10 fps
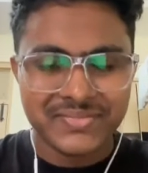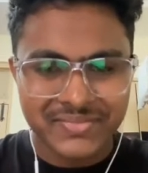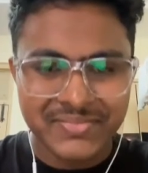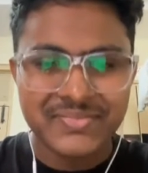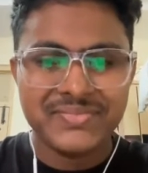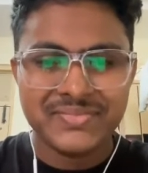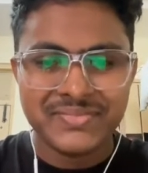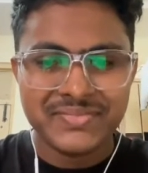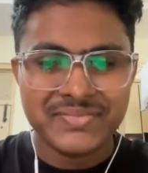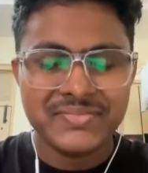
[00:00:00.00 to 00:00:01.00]

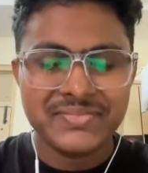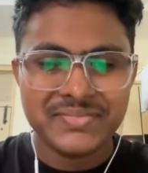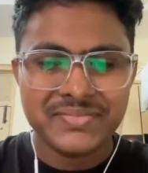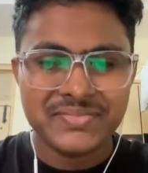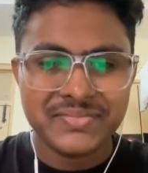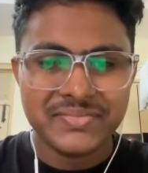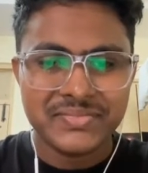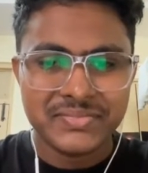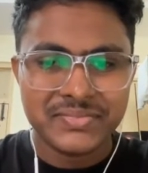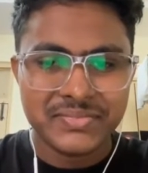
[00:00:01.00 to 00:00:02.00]

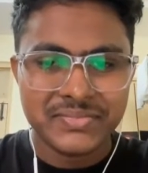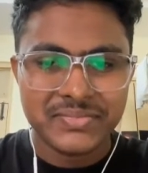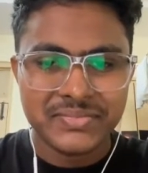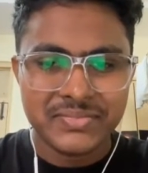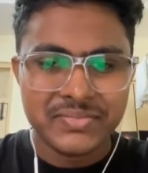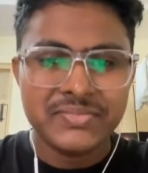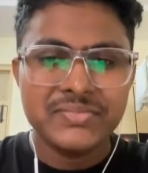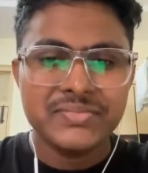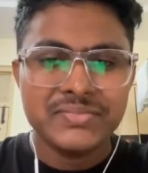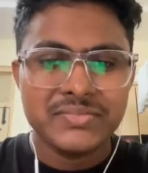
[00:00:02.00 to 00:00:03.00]

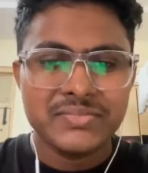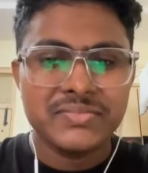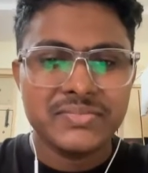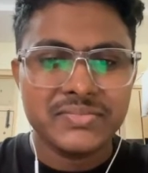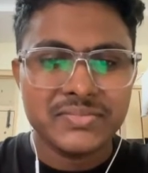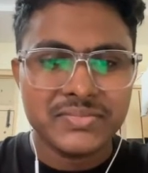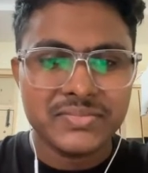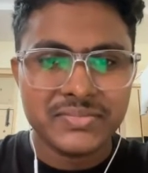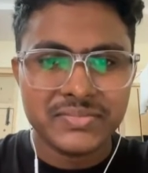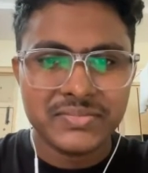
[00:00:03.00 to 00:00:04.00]

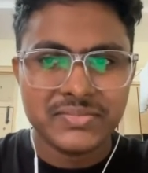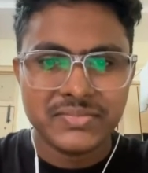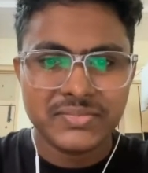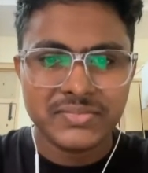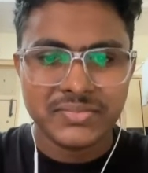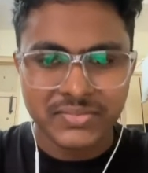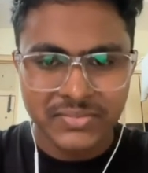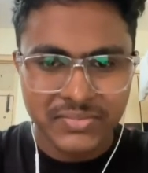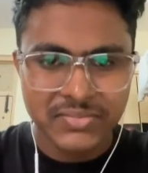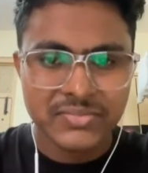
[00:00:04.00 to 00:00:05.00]

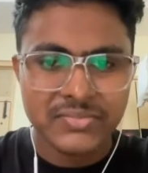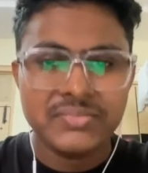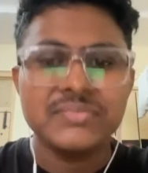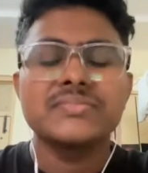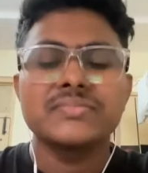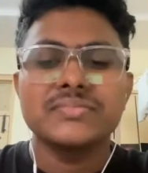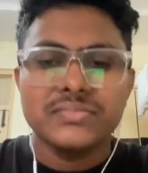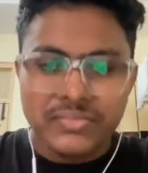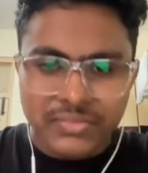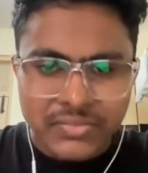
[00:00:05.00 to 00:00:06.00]

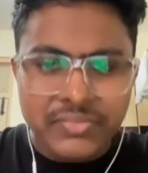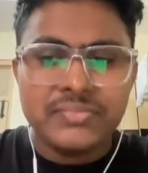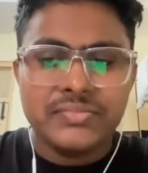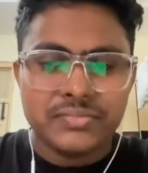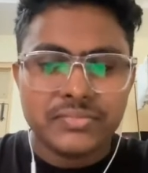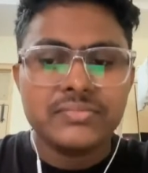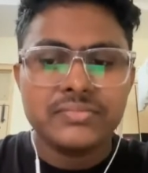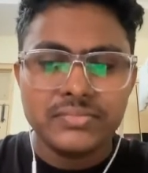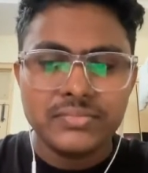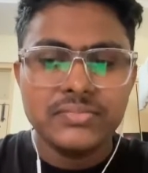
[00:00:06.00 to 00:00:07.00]

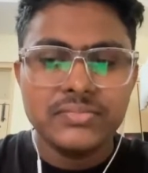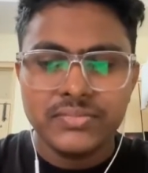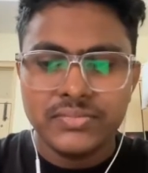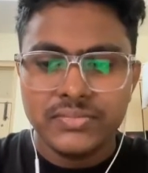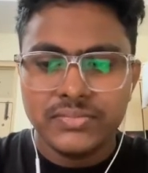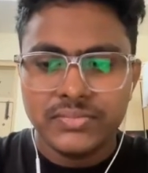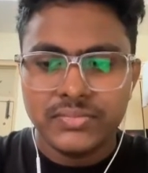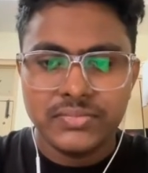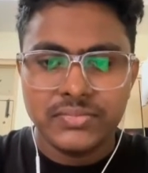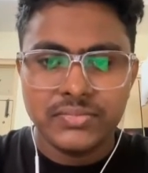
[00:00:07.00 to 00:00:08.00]
[no speech]